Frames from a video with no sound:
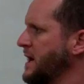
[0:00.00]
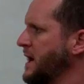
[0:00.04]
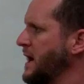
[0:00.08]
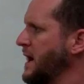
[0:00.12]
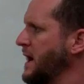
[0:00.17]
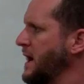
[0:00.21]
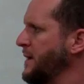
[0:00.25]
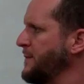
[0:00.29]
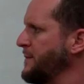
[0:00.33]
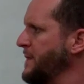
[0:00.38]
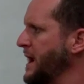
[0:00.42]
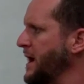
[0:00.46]

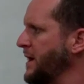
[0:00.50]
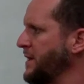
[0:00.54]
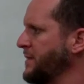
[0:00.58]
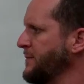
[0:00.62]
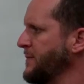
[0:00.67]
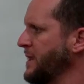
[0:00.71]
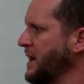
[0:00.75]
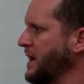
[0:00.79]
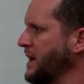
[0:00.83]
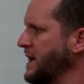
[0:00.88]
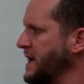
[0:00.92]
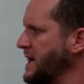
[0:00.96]
Now in the
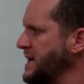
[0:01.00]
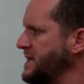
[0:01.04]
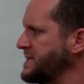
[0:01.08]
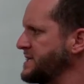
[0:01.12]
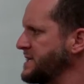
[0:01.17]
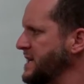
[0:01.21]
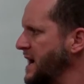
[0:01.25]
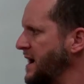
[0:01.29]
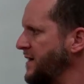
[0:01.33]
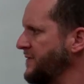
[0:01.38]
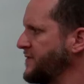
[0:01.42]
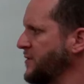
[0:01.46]
Middle
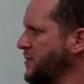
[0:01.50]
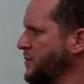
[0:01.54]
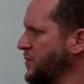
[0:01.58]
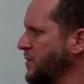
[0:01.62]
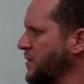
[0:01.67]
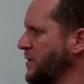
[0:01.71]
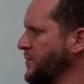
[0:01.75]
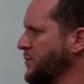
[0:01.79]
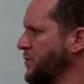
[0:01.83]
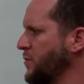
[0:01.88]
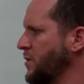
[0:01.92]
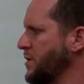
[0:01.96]
East, after
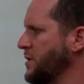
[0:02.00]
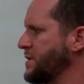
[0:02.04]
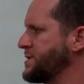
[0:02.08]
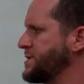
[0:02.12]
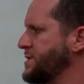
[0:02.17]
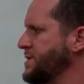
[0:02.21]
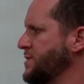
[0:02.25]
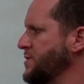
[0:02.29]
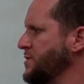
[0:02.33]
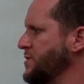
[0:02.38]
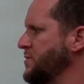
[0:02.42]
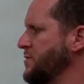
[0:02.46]
World War
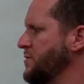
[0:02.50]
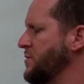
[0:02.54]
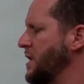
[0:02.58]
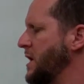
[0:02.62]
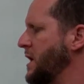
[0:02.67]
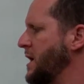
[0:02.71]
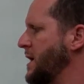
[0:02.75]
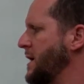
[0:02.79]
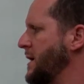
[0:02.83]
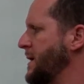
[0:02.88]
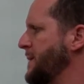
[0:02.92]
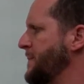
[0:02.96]

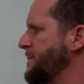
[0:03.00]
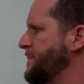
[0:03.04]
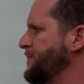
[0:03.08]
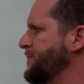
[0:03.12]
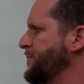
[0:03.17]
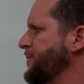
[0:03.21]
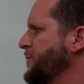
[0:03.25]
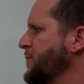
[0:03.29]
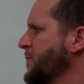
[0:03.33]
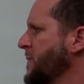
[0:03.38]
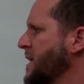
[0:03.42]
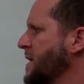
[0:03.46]
II,
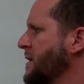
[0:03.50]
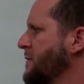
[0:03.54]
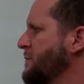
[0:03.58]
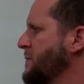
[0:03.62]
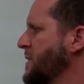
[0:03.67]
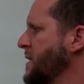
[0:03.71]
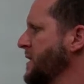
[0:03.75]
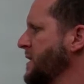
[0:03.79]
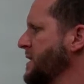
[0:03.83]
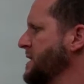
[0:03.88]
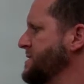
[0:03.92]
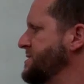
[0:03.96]

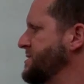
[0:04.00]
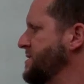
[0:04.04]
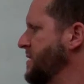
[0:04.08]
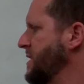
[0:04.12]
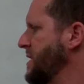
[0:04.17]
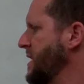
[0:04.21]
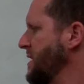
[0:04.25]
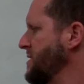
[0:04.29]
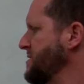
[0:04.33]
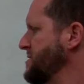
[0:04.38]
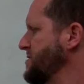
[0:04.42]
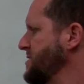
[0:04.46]
Middle Eastern
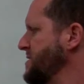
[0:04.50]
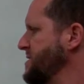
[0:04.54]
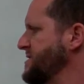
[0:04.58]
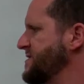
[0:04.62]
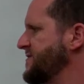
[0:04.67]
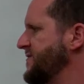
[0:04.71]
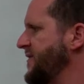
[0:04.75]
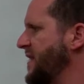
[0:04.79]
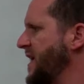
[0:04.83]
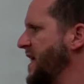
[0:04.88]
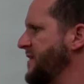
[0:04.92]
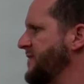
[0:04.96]
countries
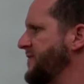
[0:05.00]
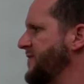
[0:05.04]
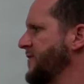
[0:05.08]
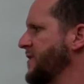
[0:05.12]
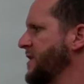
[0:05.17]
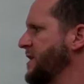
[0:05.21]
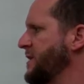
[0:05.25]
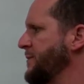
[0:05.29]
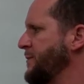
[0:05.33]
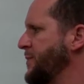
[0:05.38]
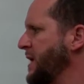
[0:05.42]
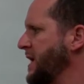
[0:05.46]
fight for
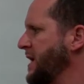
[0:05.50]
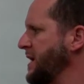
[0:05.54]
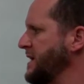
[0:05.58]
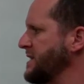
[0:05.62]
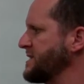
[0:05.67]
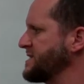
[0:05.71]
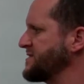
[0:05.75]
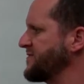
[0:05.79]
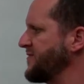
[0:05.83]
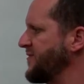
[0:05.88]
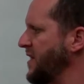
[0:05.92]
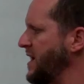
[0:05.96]

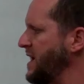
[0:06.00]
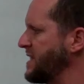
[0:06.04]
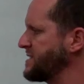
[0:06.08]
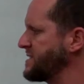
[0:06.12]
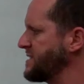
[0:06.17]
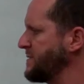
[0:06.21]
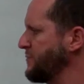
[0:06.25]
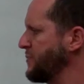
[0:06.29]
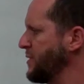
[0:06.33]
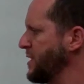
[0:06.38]
independence. France and